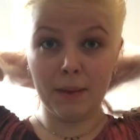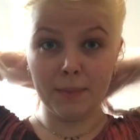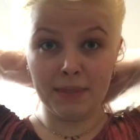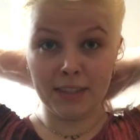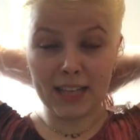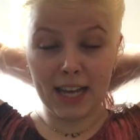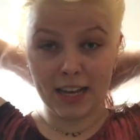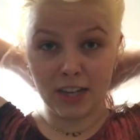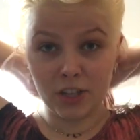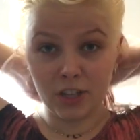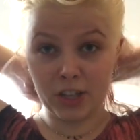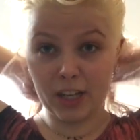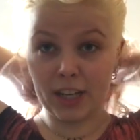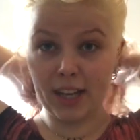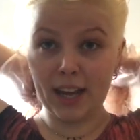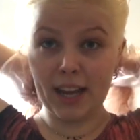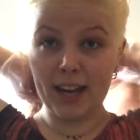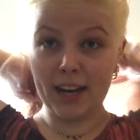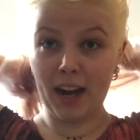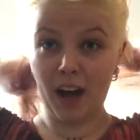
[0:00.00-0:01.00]
I'm
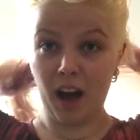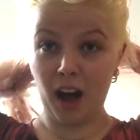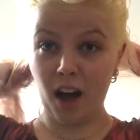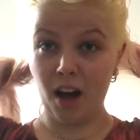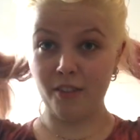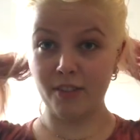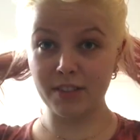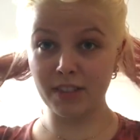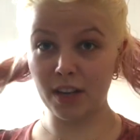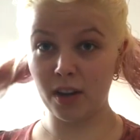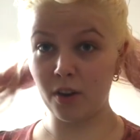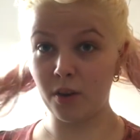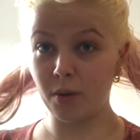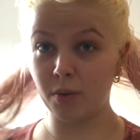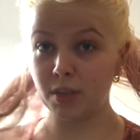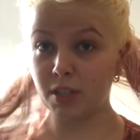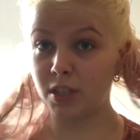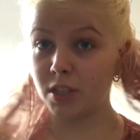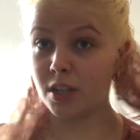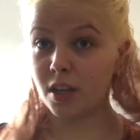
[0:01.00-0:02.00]
sectioning it in half as I
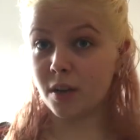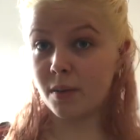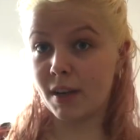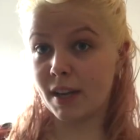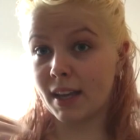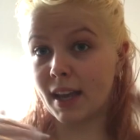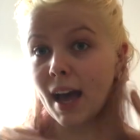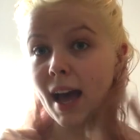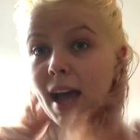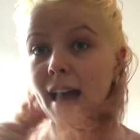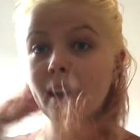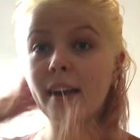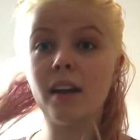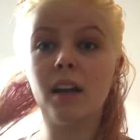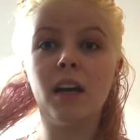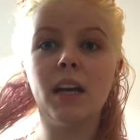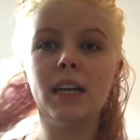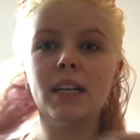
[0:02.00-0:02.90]
always do again.